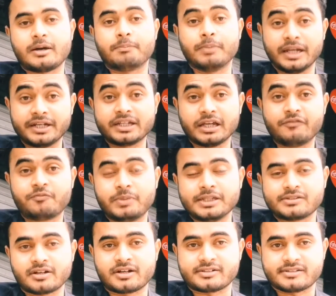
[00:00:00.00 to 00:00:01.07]
political
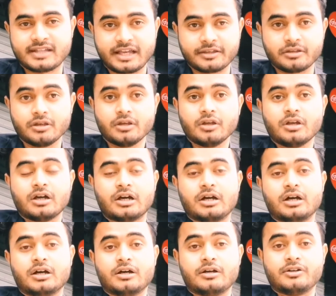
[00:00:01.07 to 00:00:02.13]
prisoners like
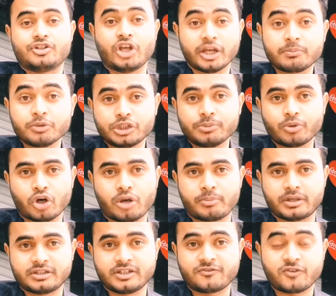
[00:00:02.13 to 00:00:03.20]
Sheikh Mujibur
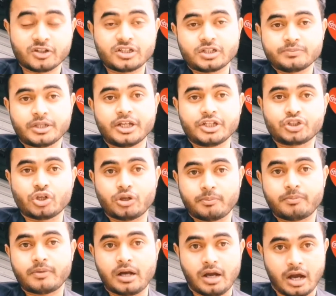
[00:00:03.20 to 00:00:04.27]
Rahman, the father of the nation of
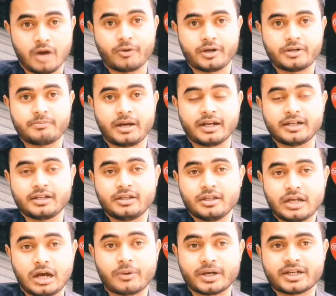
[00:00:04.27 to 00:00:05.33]

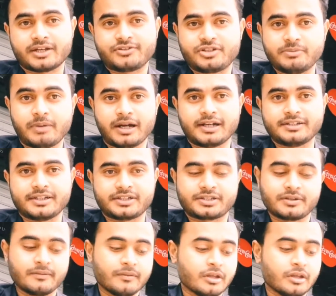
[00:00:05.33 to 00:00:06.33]
our country, Bangladesh,